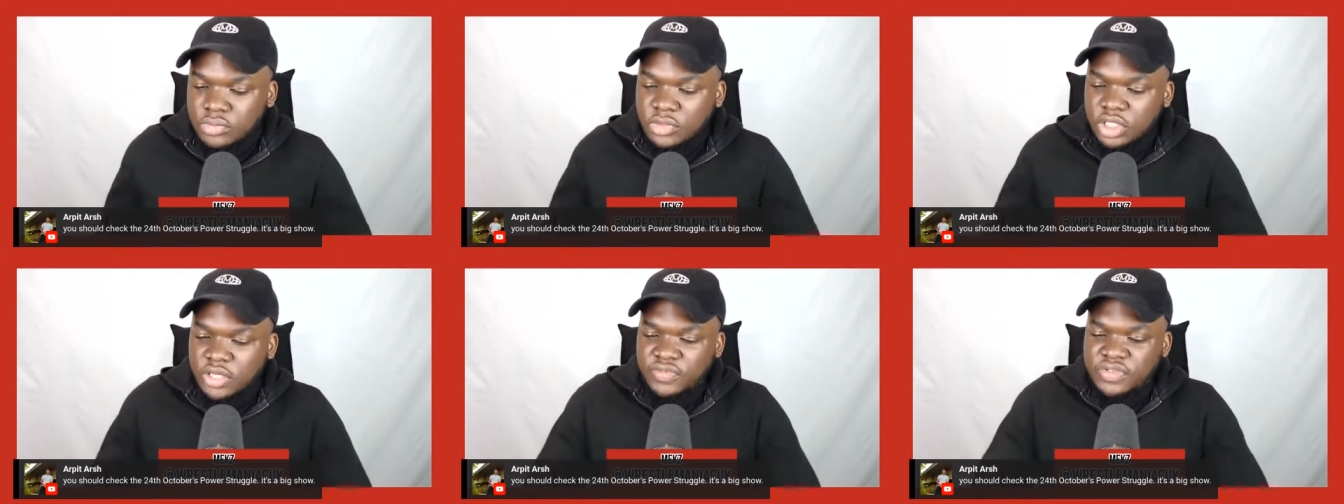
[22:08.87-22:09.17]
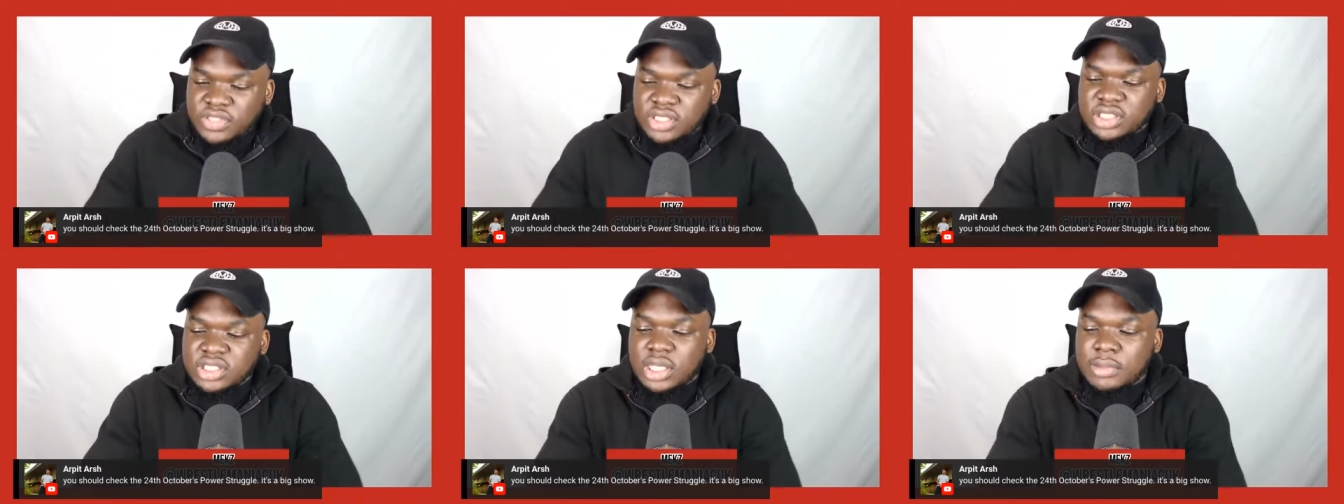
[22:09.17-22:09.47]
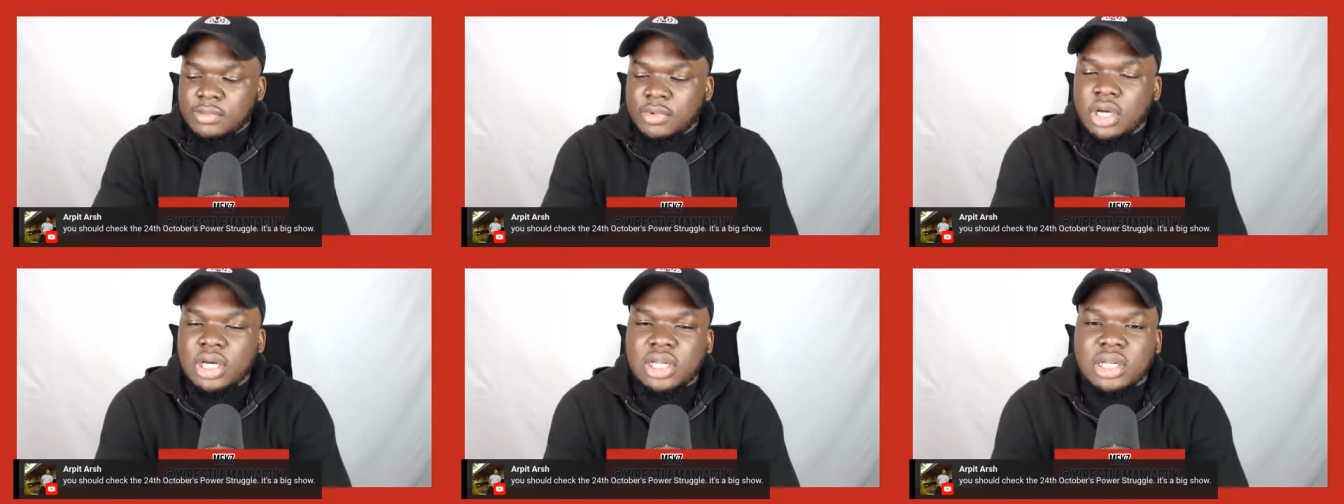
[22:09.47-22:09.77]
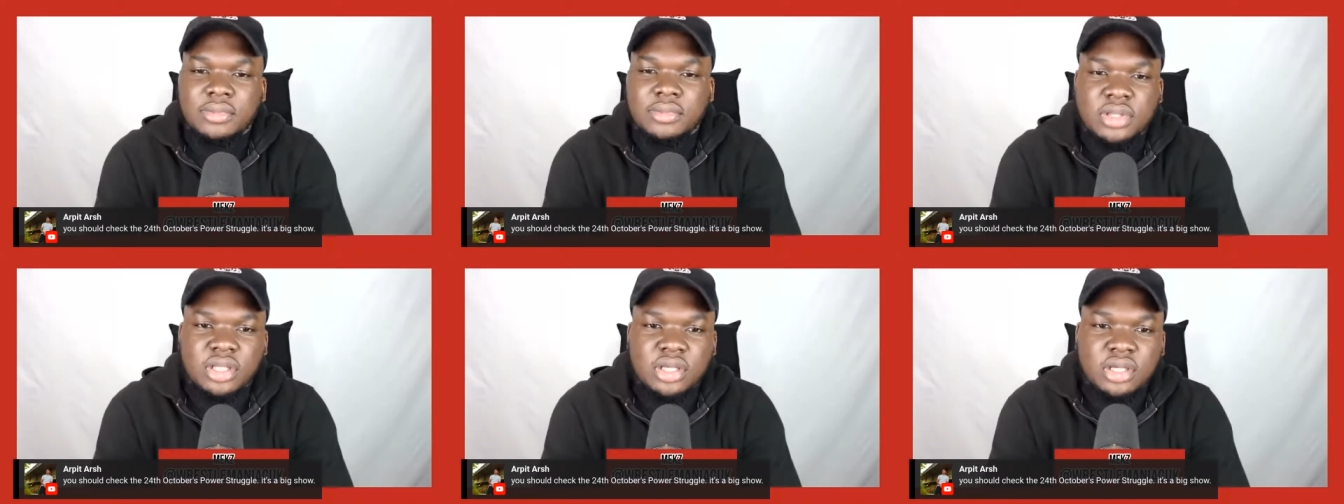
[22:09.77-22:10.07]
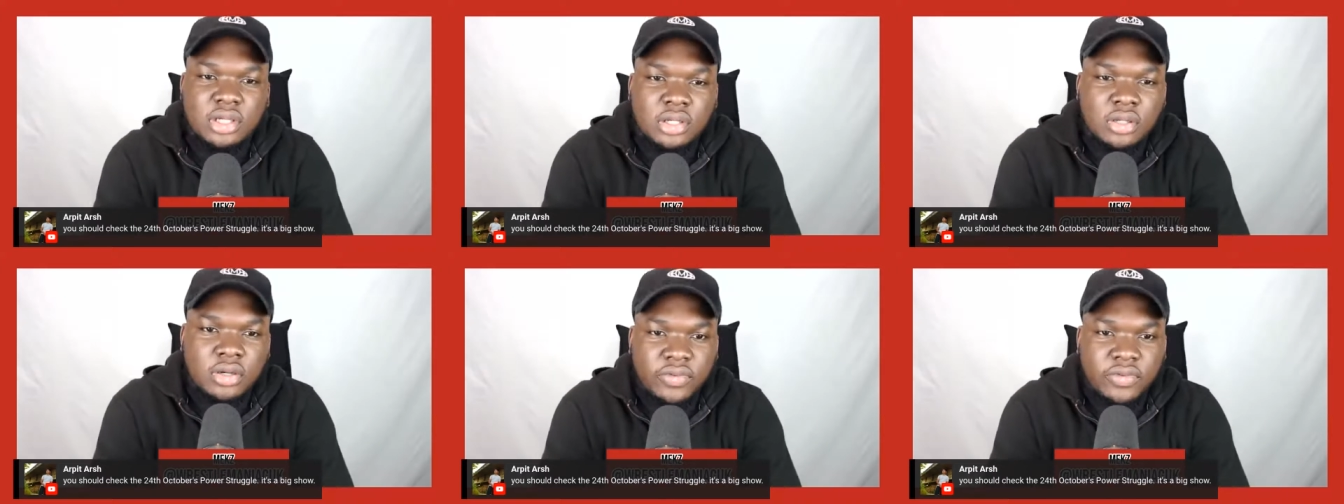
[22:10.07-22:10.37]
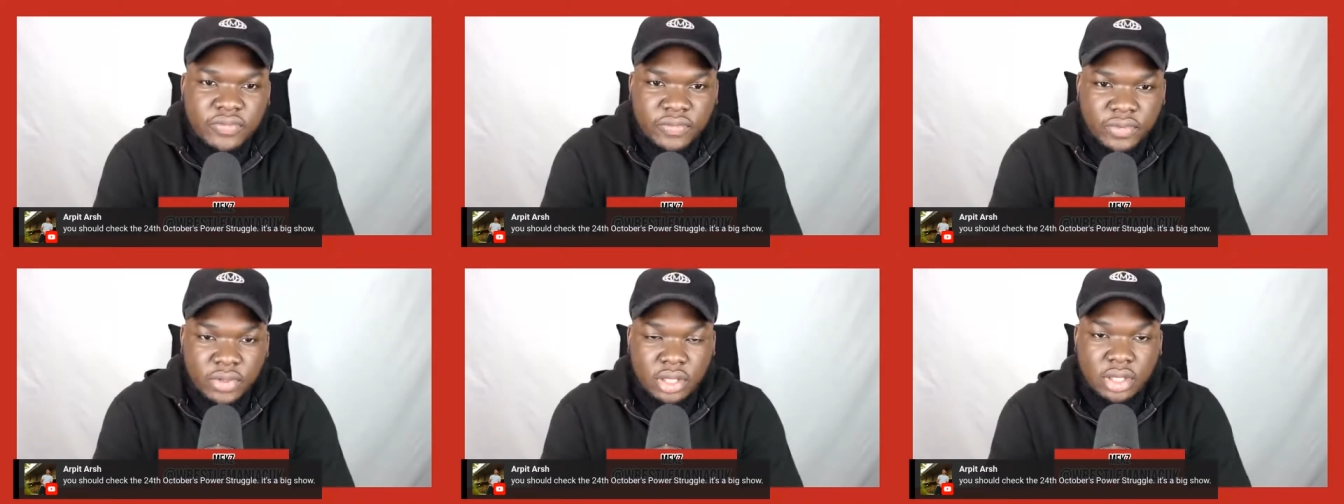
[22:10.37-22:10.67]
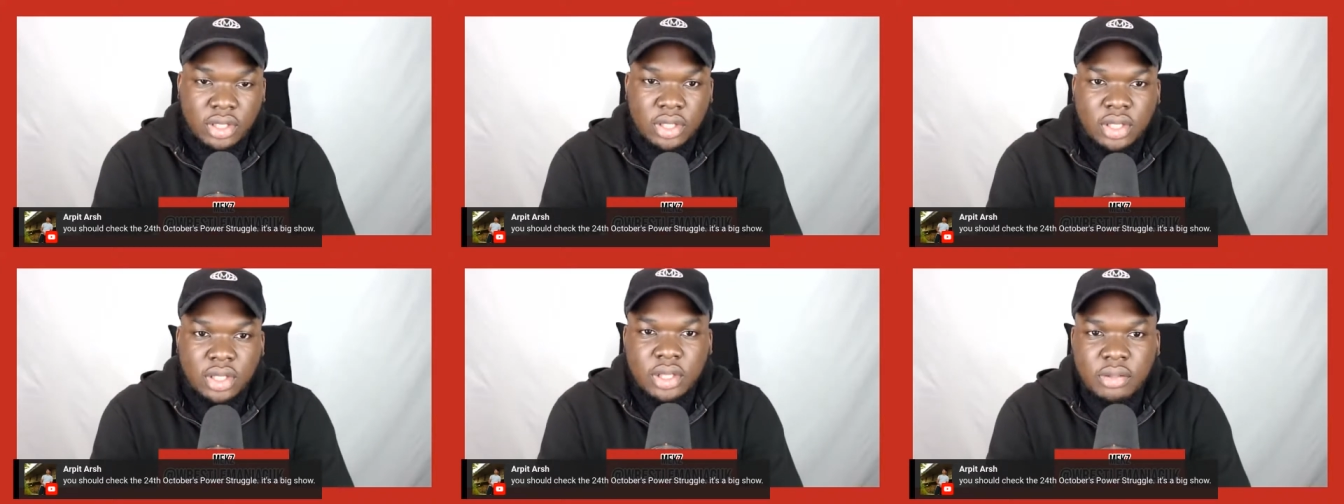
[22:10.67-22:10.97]
If it's the same card I'm thinking of,
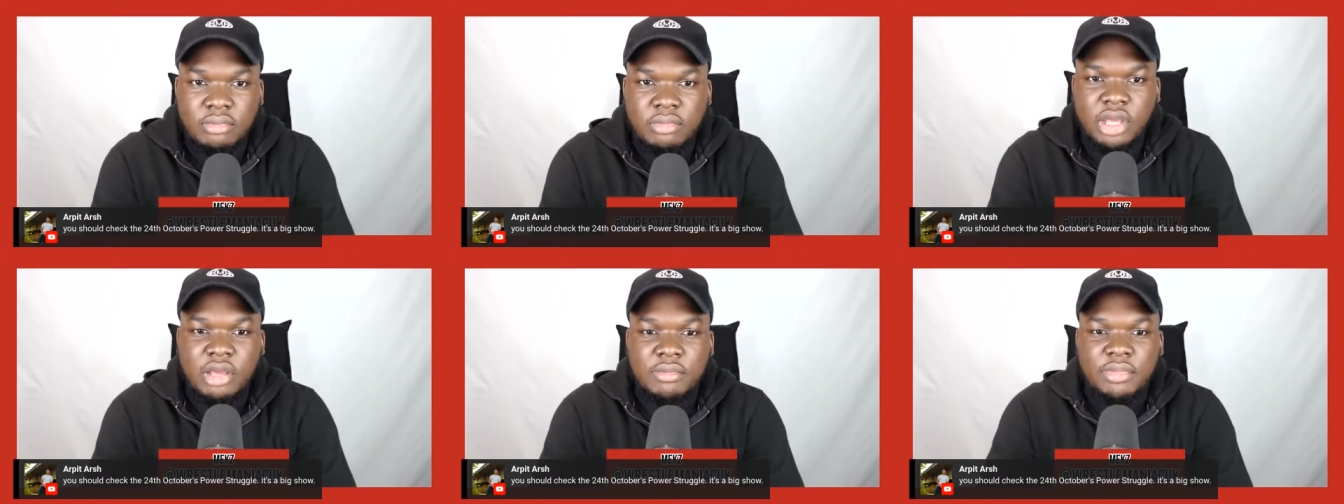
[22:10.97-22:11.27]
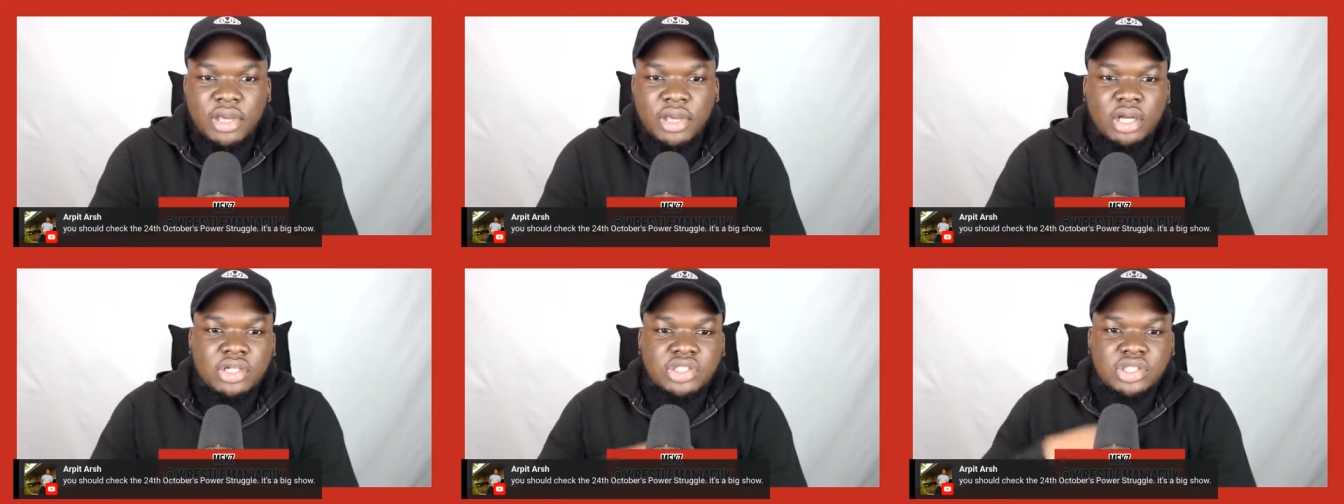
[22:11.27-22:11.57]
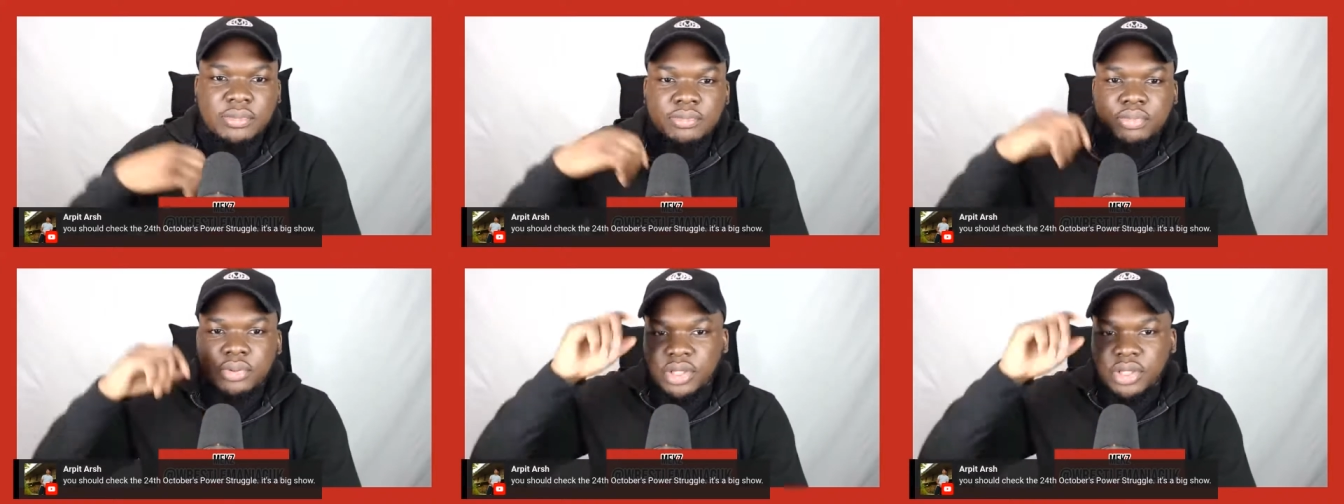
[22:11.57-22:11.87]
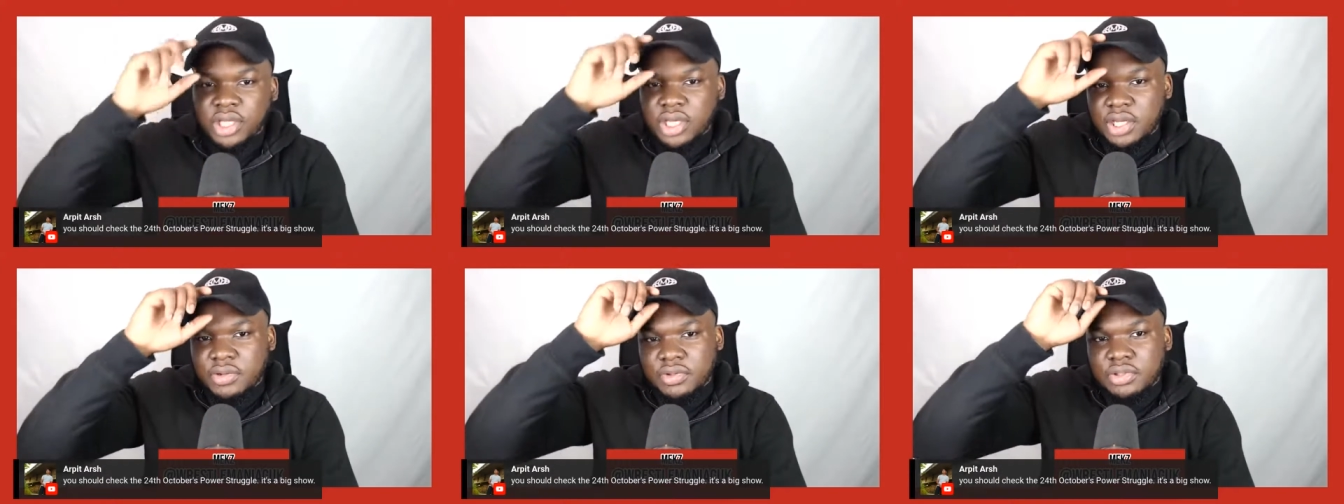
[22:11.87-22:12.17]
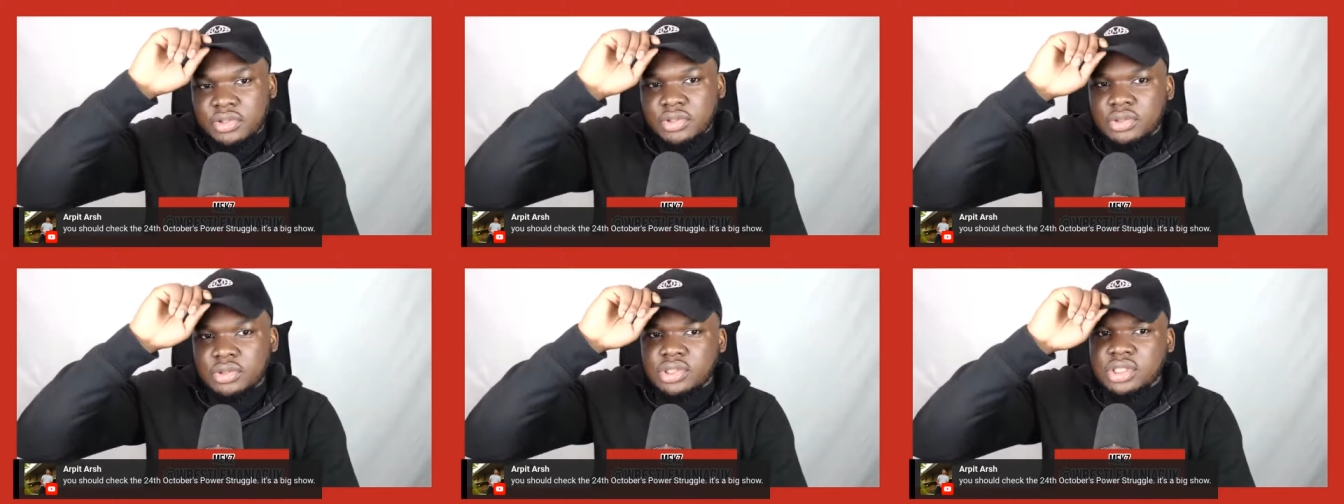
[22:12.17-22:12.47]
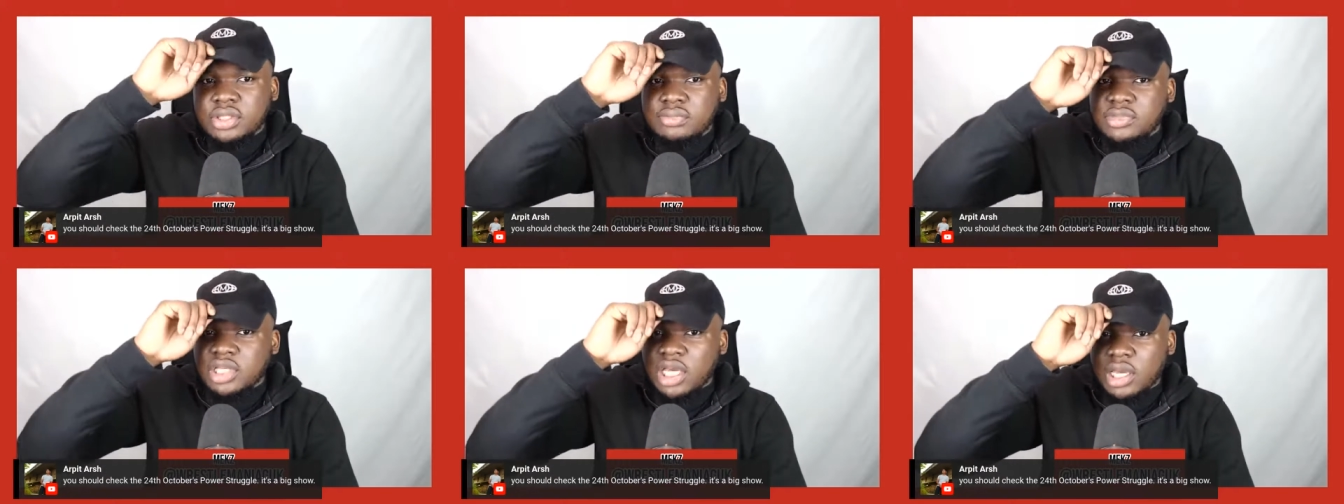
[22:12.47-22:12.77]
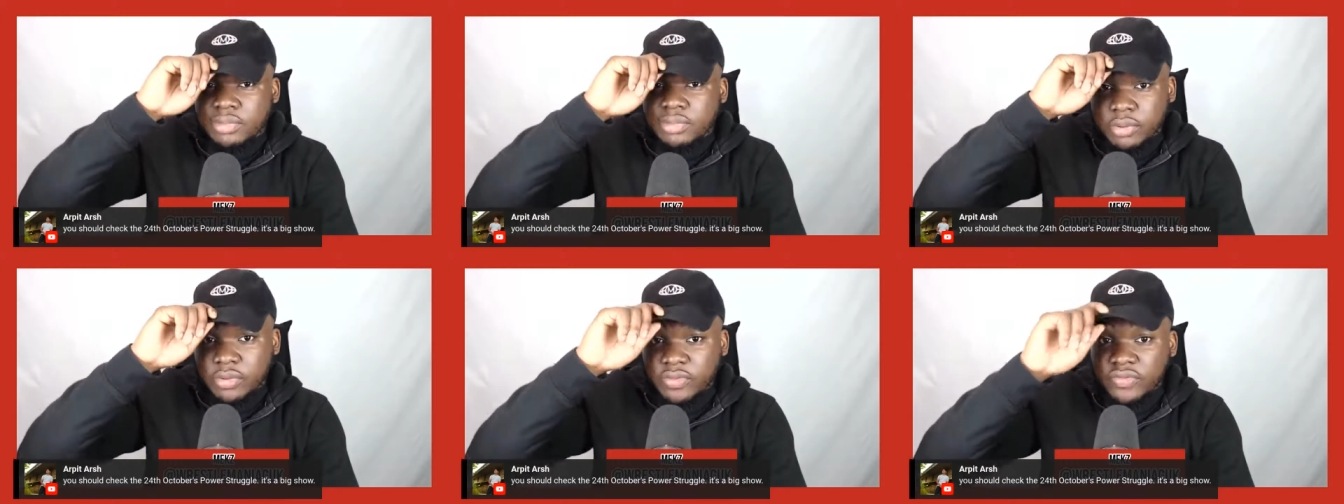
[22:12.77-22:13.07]
maybe I'll jump on here and do some
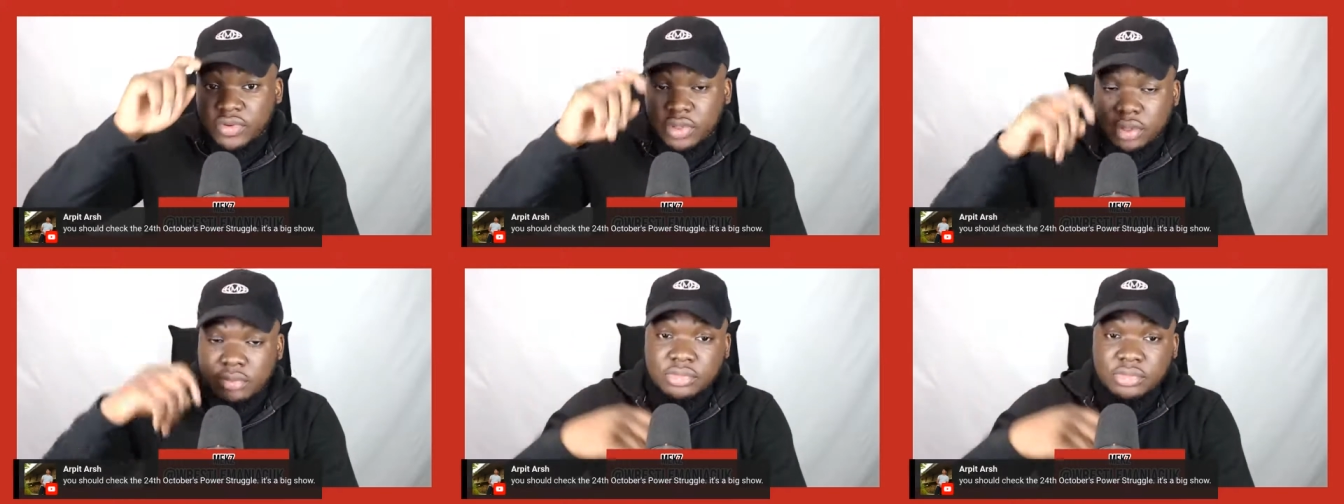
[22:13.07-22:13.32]
type of